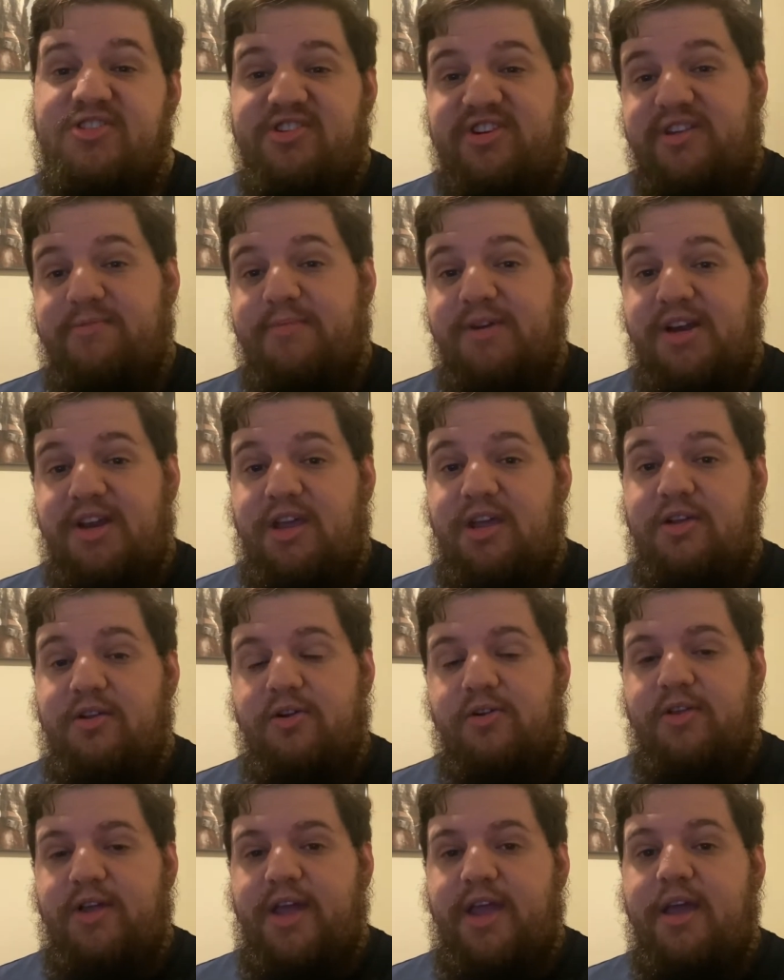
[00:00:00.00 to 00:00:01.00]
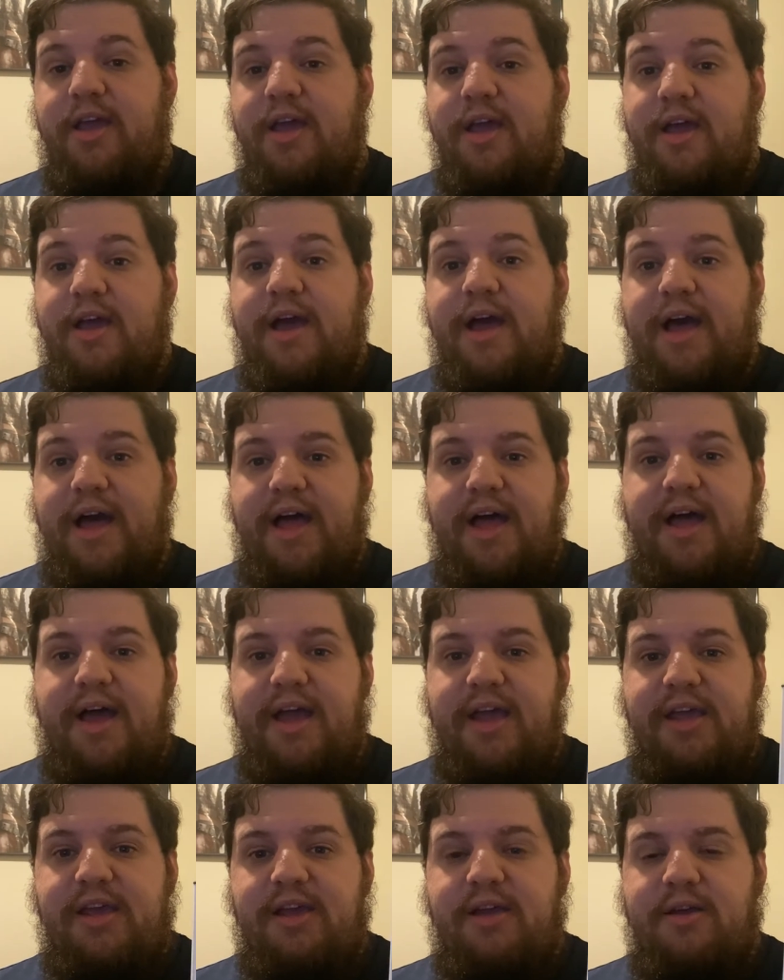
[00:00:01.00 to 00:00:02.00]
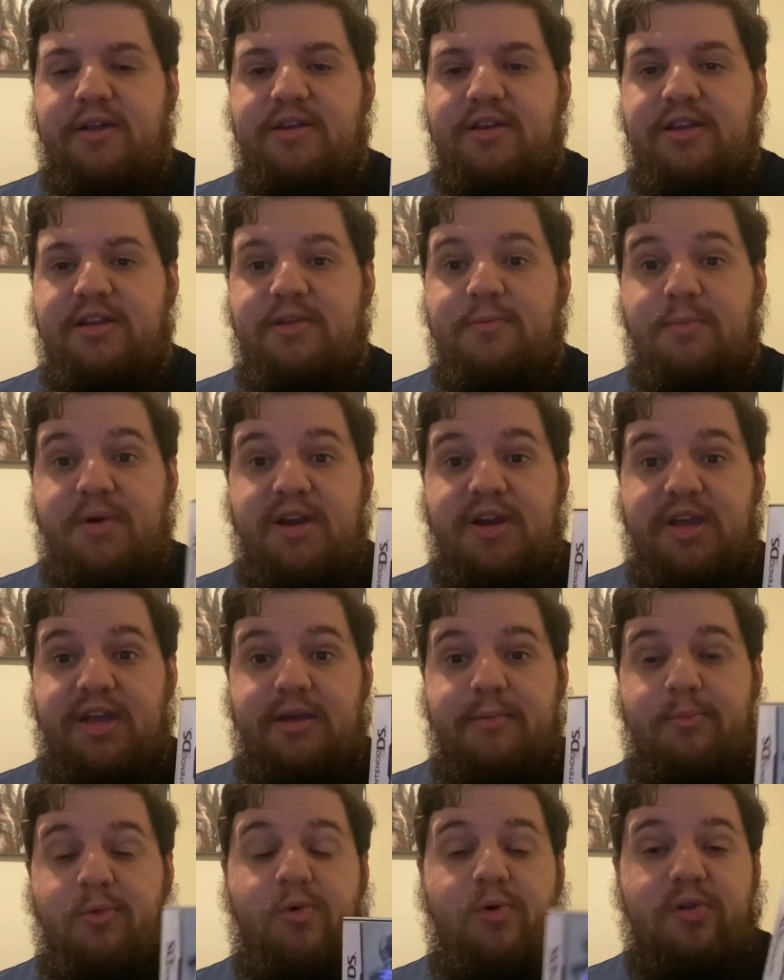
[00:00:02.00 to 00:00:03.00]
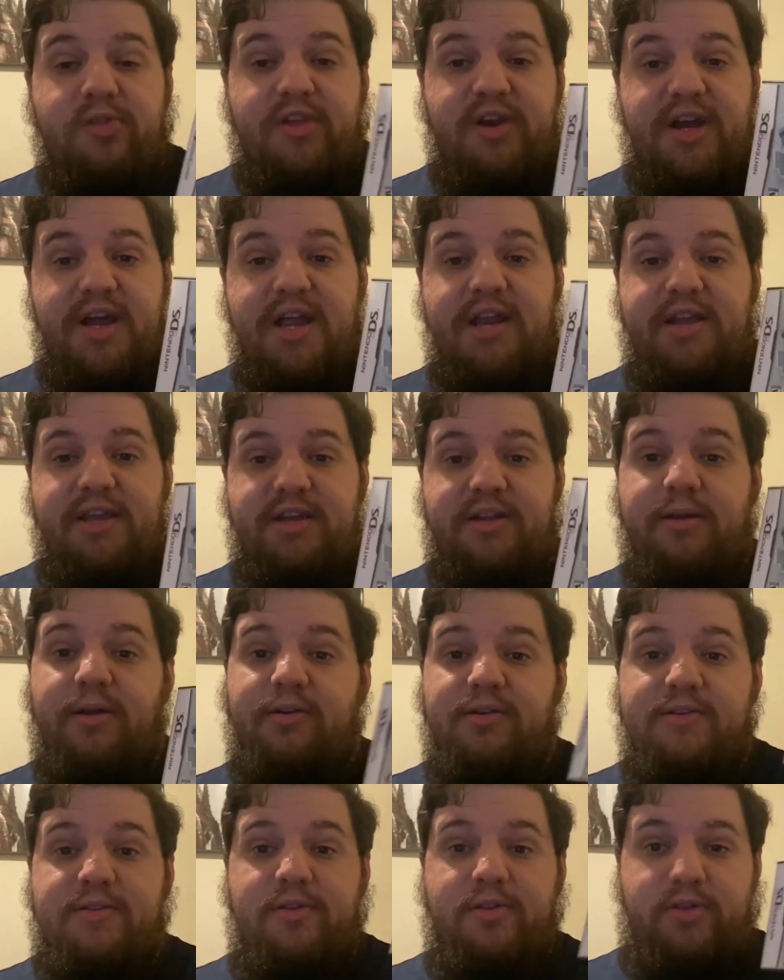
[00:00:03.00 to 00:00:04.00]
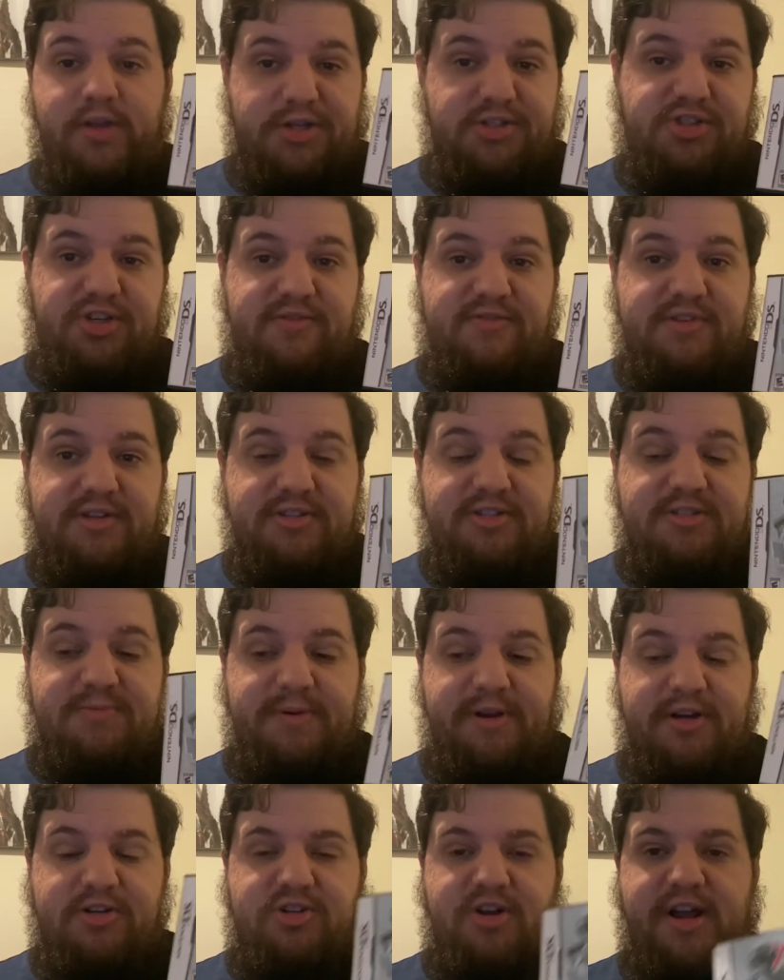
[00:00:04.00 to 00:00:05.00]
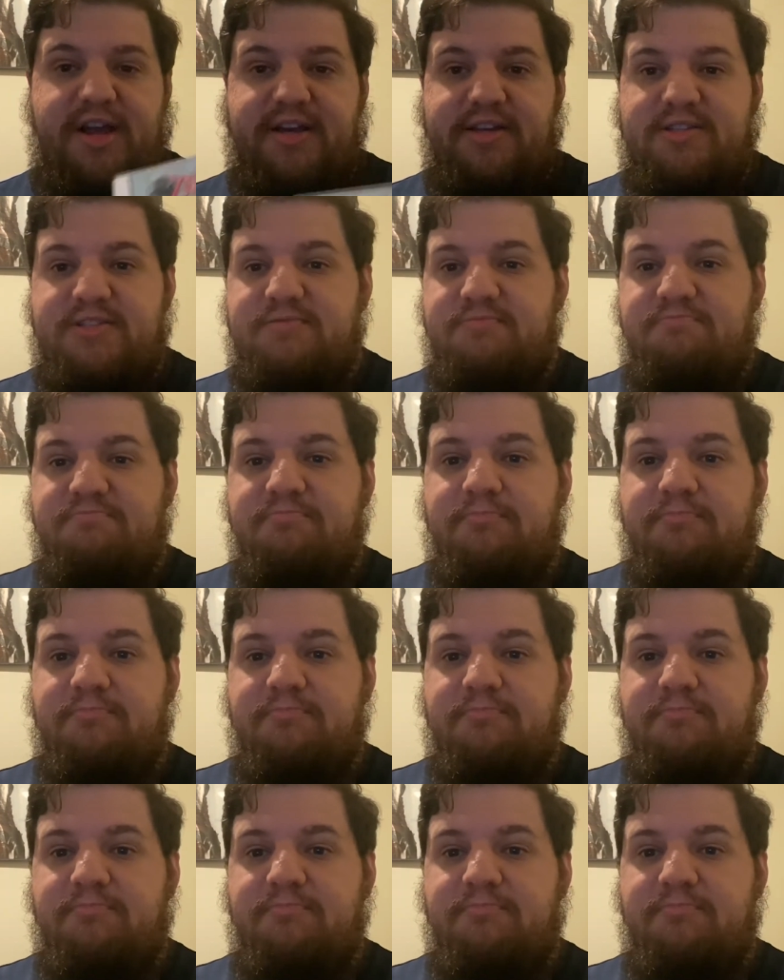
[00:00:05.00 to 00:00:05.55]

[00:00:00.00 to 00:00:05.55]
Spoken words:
You need money, and you're like, I need money more than I need The Legend of Zelda Spirit Tracks.